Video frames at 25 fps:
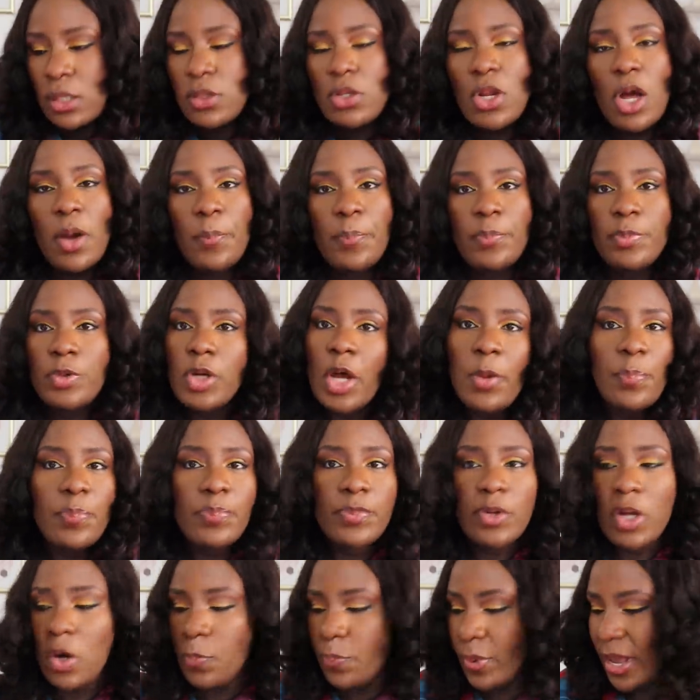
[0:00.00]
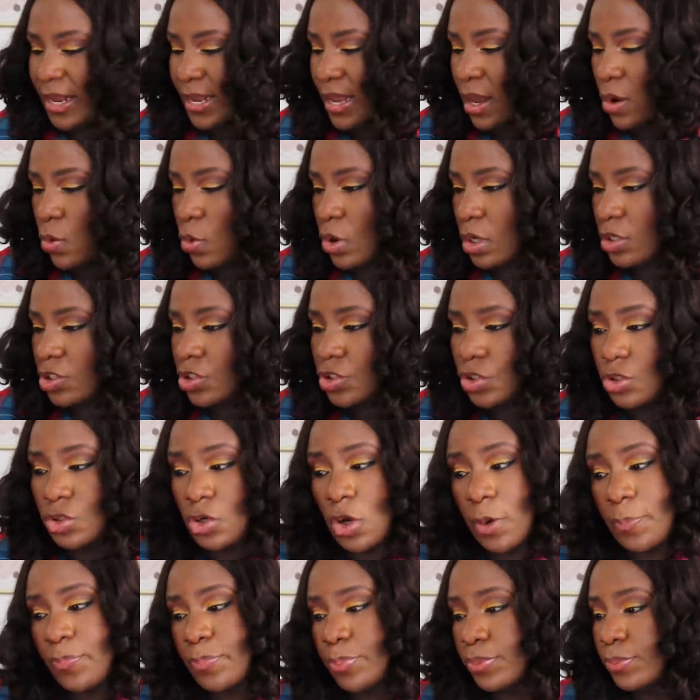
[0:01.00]
Nope, I can't watch.
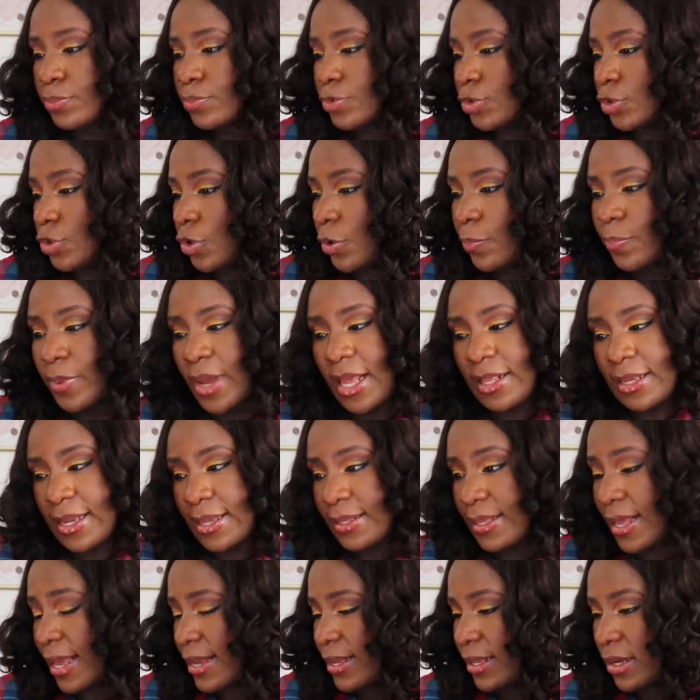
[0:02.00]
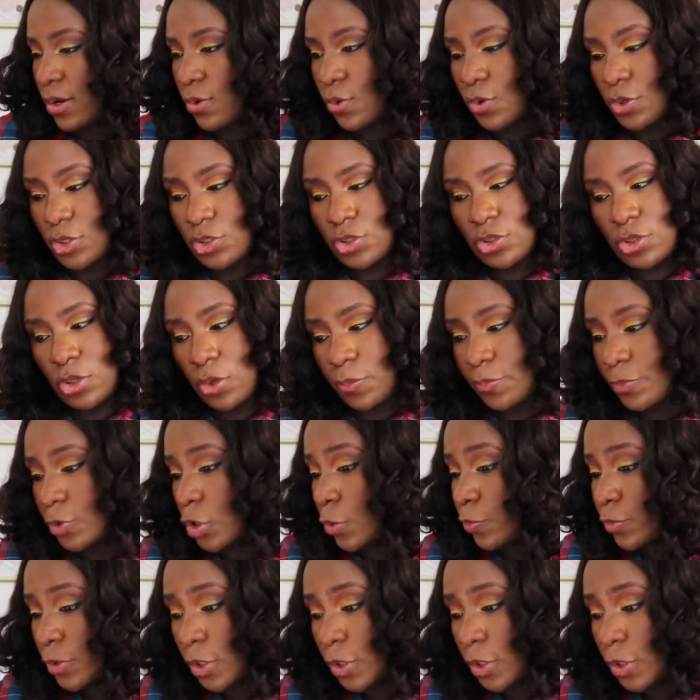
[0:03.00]
Nope, I can't watch. Nope.